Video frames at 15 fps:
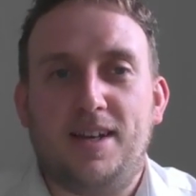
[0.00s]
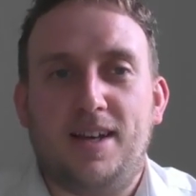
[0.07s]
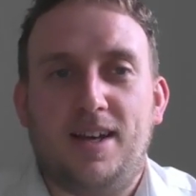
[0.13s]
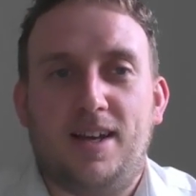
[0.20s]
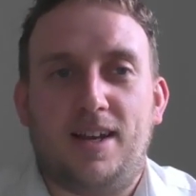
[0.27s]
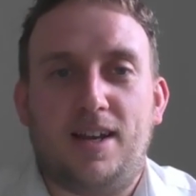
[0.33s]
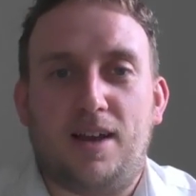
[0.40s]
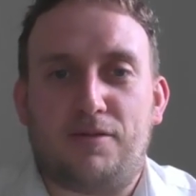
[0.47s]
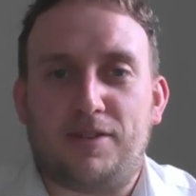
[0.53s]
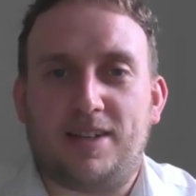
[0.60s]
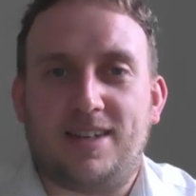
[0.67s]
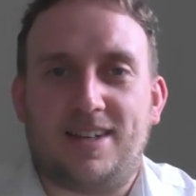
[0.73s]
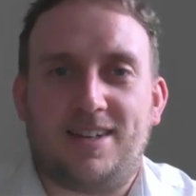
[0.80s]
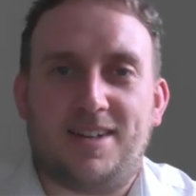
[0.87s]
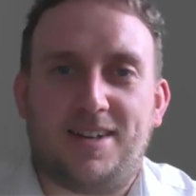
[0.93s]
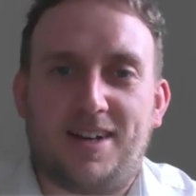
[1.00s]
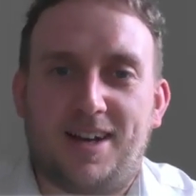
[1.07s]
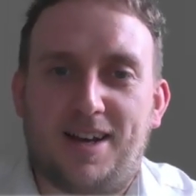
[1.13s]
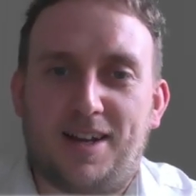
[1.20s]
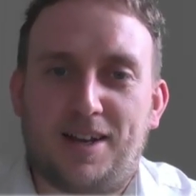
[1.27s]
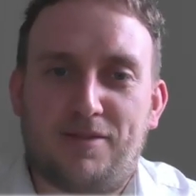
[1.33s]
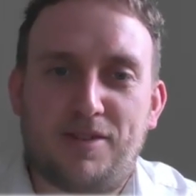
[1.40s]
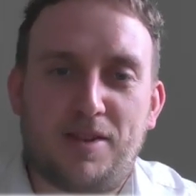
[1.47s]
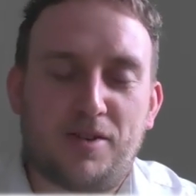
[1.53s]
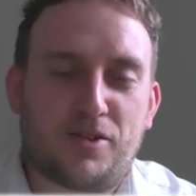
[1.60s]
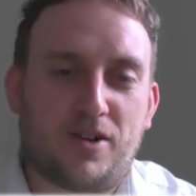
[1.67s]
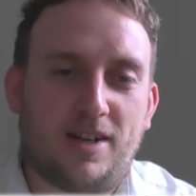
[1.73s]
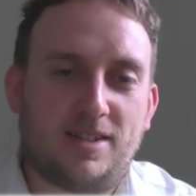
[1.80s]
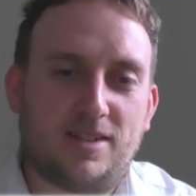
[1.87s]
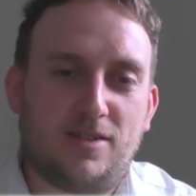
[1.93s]
loving the
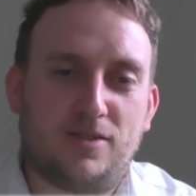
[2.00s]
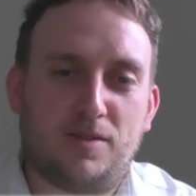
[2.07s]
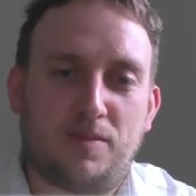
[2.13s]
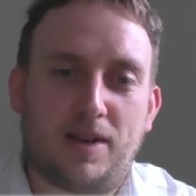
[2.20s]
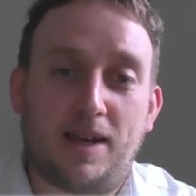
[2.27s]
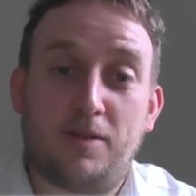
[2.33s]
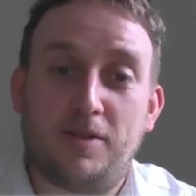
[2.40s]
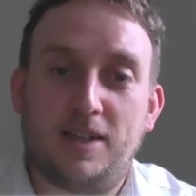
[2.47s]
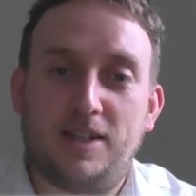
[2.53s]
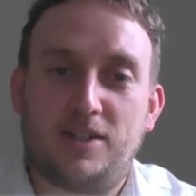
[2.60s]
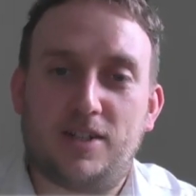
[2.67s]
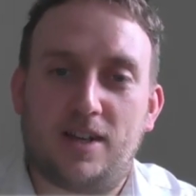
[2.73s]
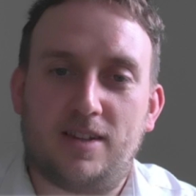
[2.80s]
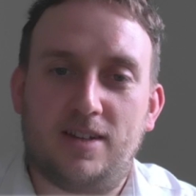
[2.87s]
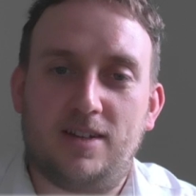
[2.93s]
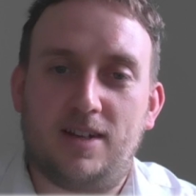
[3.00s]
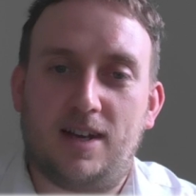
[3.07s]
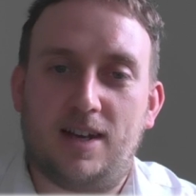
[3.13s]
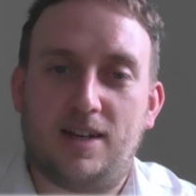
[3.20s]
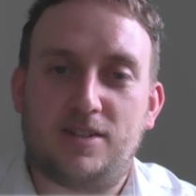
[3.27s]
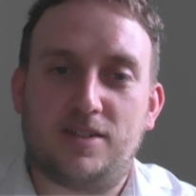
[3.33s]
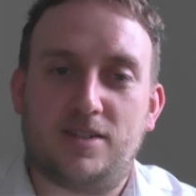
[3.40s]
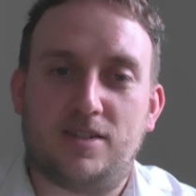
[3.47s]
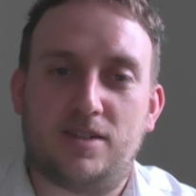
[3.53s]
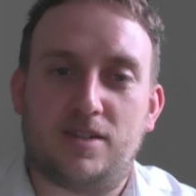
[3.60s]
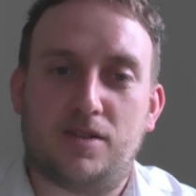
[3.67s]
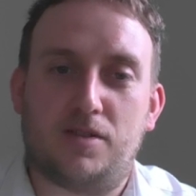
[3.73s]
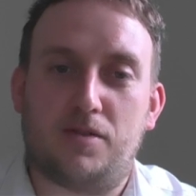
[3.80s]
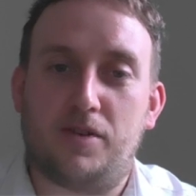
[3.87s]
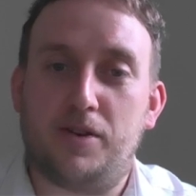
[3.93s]
tricycles and playing with each other,
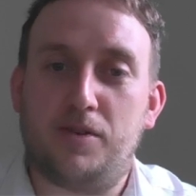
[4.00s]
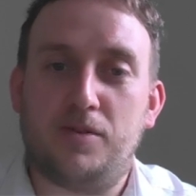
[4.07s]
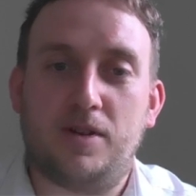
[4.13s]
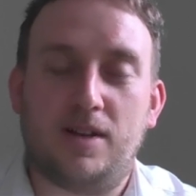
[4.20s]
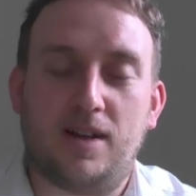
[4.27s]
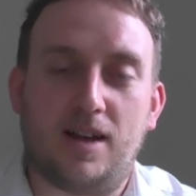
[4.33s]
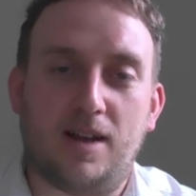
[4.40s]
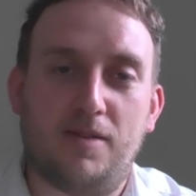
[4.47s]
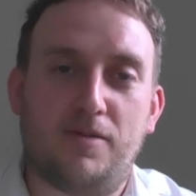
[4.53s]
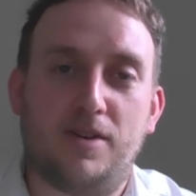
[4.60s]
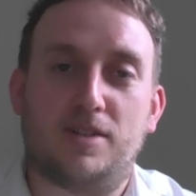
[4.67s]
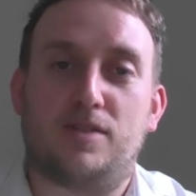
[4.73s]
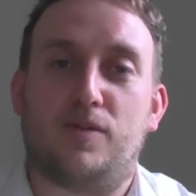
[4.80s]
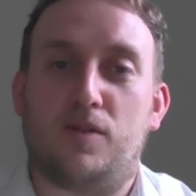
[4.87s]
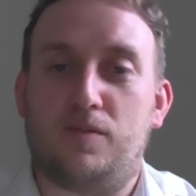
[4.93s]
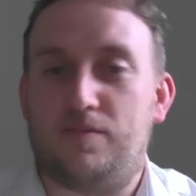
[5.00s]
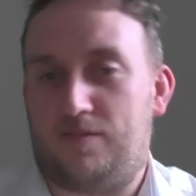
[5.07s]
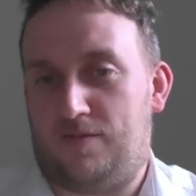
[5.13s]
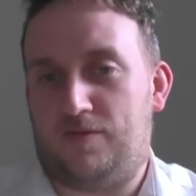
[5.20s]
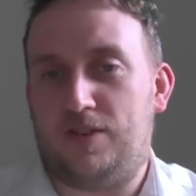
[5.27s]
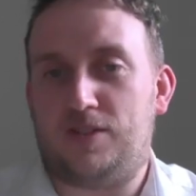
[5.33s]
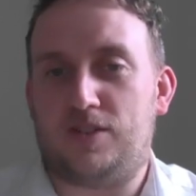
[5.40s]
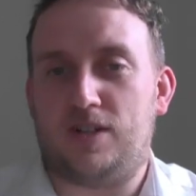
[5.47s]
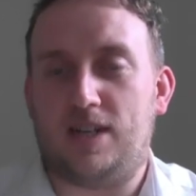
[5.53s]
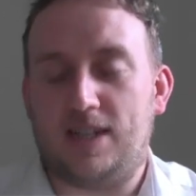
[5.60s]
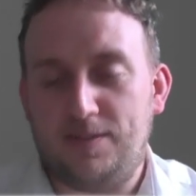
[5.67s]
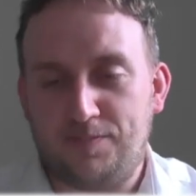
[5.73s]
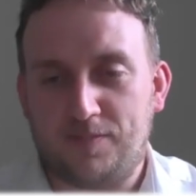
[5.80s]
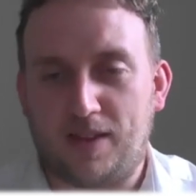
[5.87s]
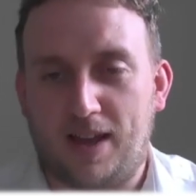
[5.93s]
just through, first of all,
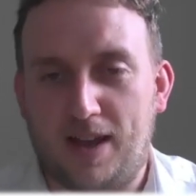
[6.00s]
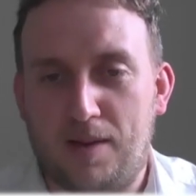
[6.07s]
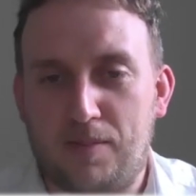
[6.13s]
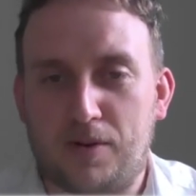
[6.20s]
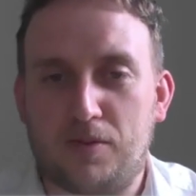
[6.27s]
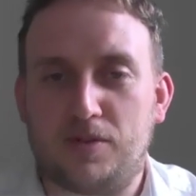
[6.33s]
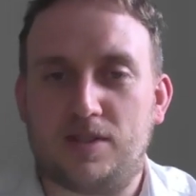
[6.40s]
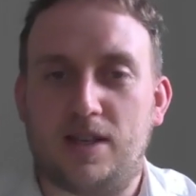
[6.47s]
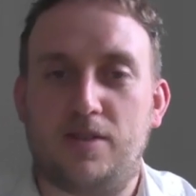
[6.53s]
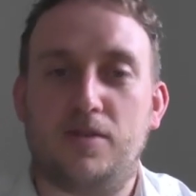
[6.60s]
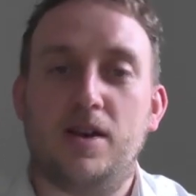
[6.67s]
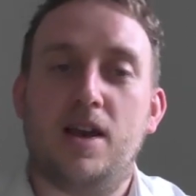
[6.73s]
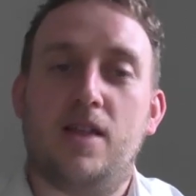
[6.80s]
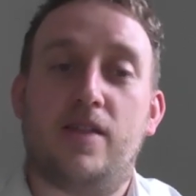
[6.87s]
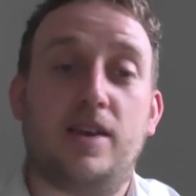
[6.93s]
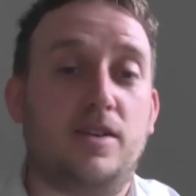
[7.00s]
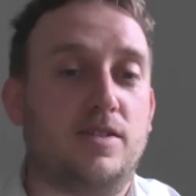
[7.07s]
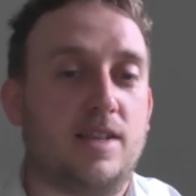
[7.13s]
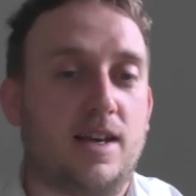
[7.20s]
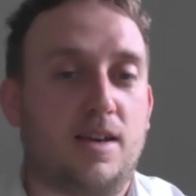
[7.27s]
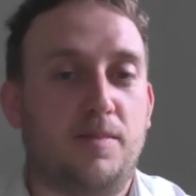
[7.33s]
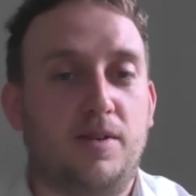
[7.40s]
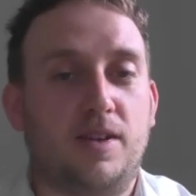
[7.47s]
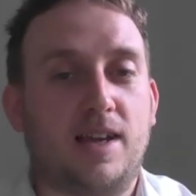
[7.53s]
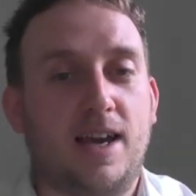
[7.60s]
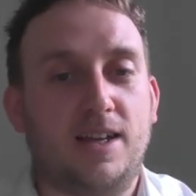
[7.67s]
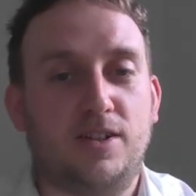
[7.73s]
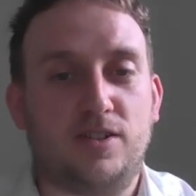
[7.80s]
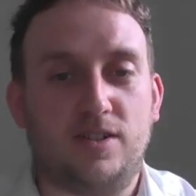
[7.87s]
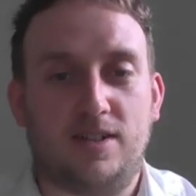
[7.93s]
visually, but also they use their
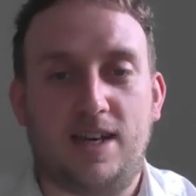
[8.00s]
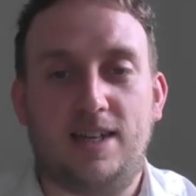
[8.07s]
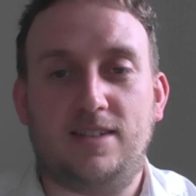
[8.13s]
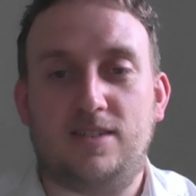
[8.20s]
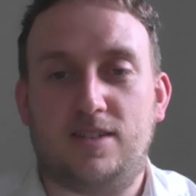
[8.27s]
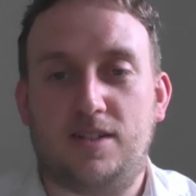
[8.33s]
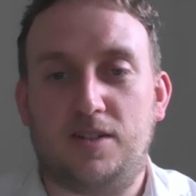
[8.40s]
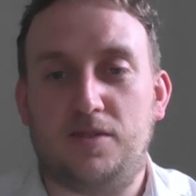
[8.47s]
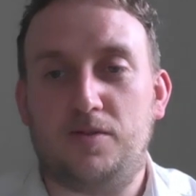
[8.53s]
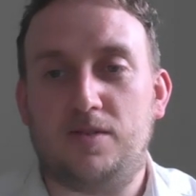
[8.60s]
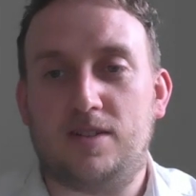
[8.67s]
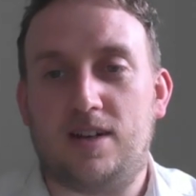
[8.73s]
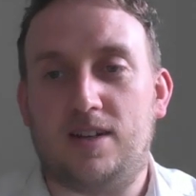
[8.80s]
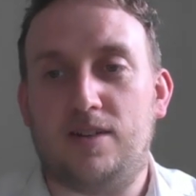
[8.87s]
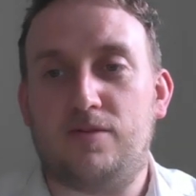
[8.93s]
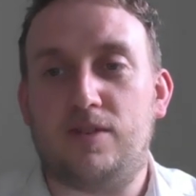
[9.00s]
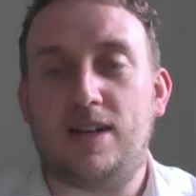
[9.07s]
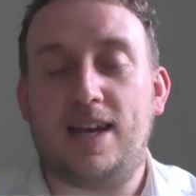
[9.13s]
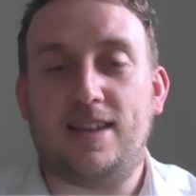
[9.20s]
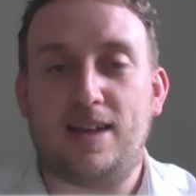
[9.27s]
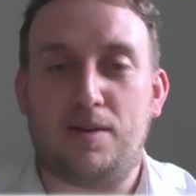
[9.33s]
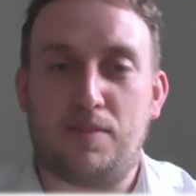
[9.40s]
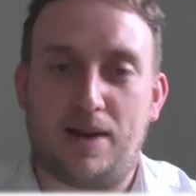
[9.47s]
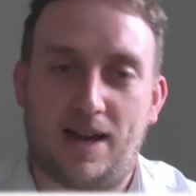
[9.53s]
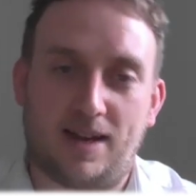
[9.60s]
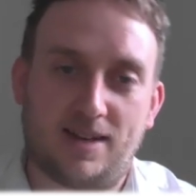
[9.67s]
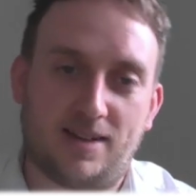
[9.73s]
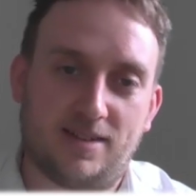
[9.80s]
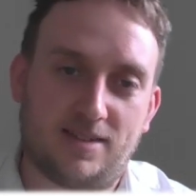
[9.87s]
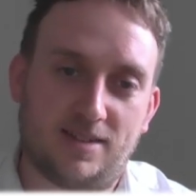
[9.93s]
communication aids to kind of relay that
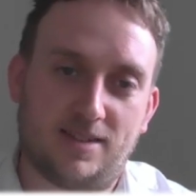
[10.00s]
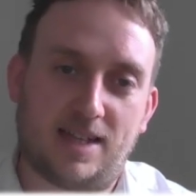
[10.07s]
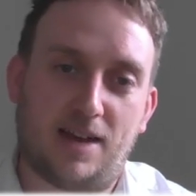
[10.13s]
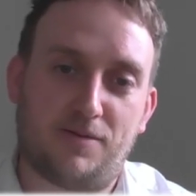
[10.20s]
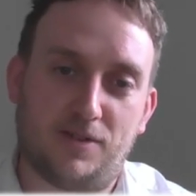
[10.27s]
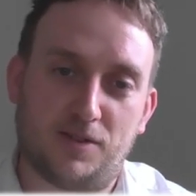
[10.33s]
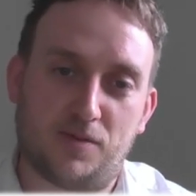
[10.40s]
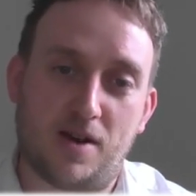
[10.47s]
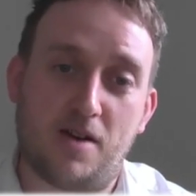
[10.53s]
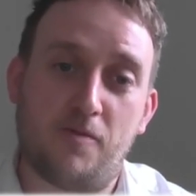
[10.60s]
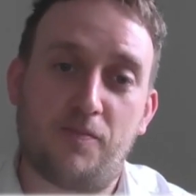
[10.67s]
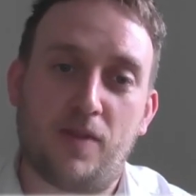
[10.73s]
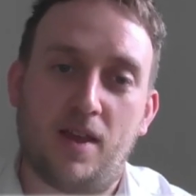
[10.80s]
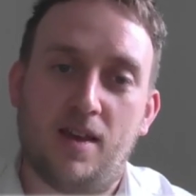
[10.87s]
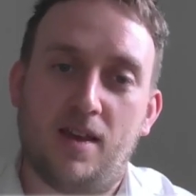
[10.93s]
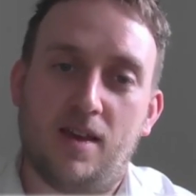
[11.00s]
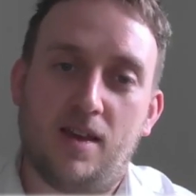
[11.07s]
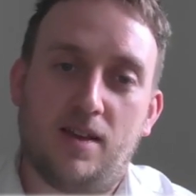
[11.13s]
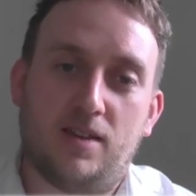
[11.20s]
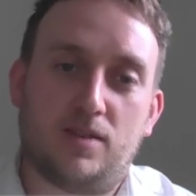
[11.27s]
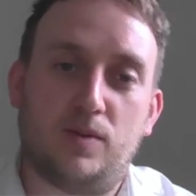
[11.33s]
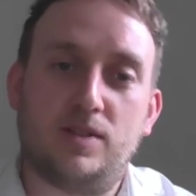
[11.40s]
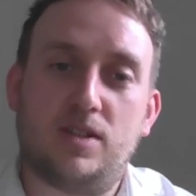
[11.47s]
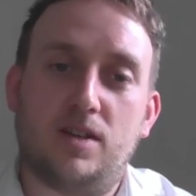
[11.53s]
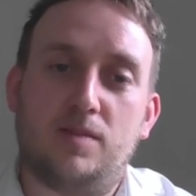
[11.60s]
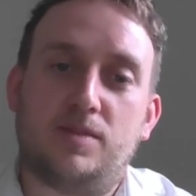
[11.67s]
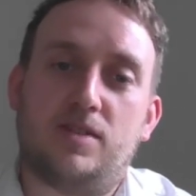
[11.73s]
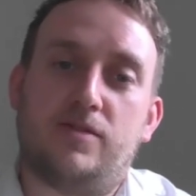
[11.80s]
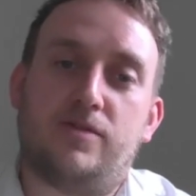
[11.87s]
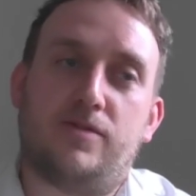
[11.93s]
back to staff as well. So in
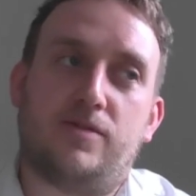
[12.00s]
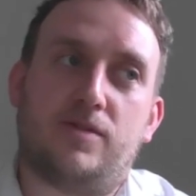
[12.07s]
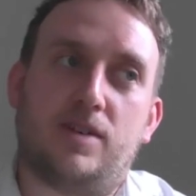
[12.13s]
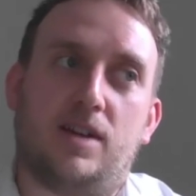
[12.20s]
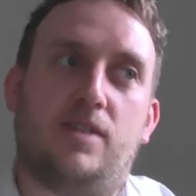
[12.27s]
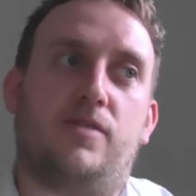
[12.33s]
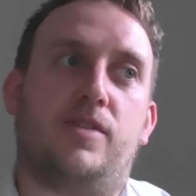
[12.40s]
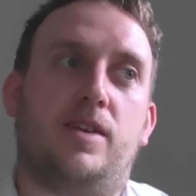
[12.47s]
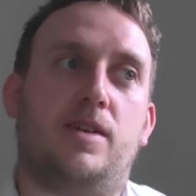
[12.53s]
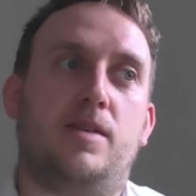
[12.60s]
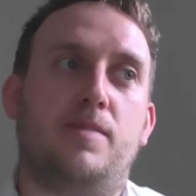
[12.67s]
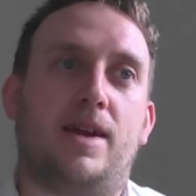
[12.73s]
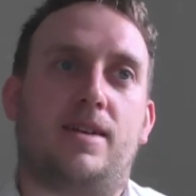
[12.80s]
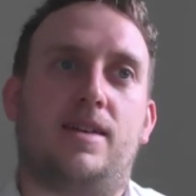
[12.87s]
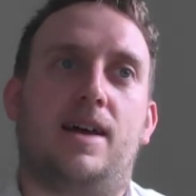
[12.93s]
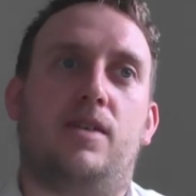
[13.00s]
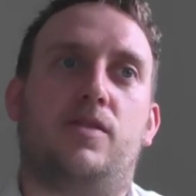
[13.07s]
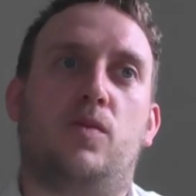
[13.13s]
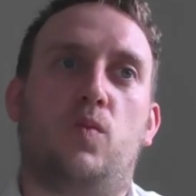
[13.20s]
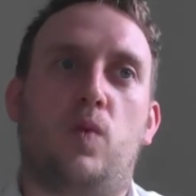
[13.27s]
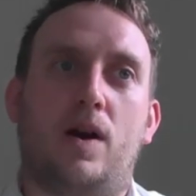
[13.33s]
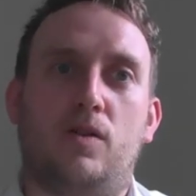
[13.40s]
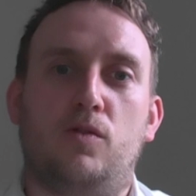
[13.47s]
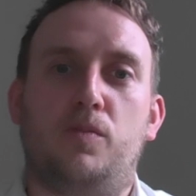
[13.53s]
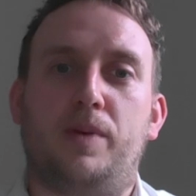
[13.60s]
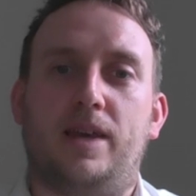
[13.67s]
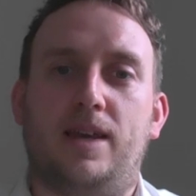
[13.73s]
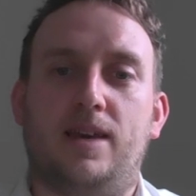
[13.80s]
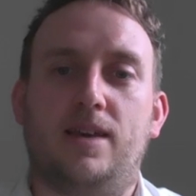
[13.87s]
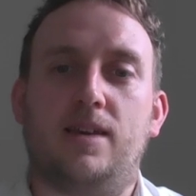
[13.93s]
terms of kind of the mental health and
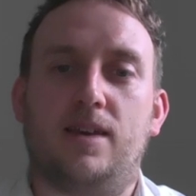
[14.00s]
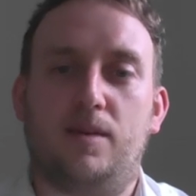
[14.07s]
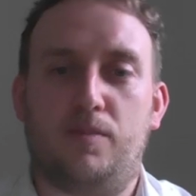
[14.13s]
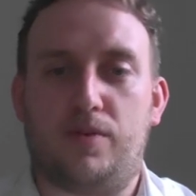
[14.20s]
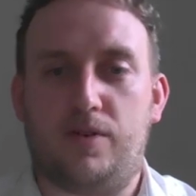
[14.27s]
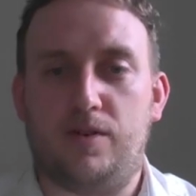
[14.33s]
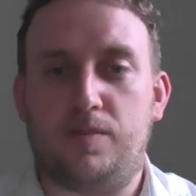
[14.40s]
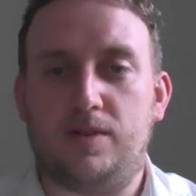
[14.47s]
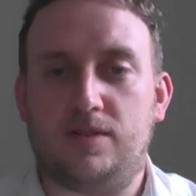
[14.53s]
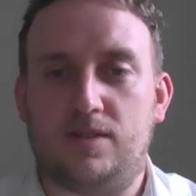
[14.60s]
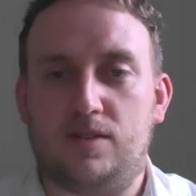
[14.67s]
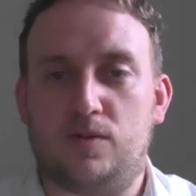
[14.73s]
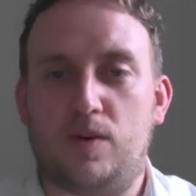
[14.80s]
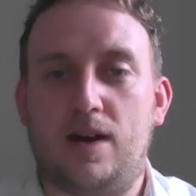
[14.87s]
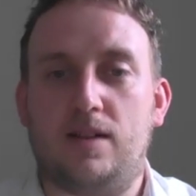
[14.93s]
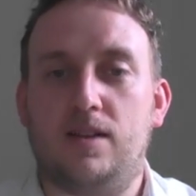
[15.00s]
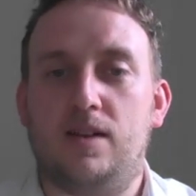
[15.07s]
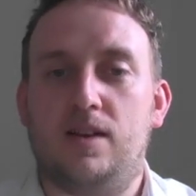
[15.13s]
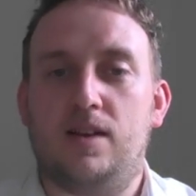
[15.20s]
well-being improvements as well,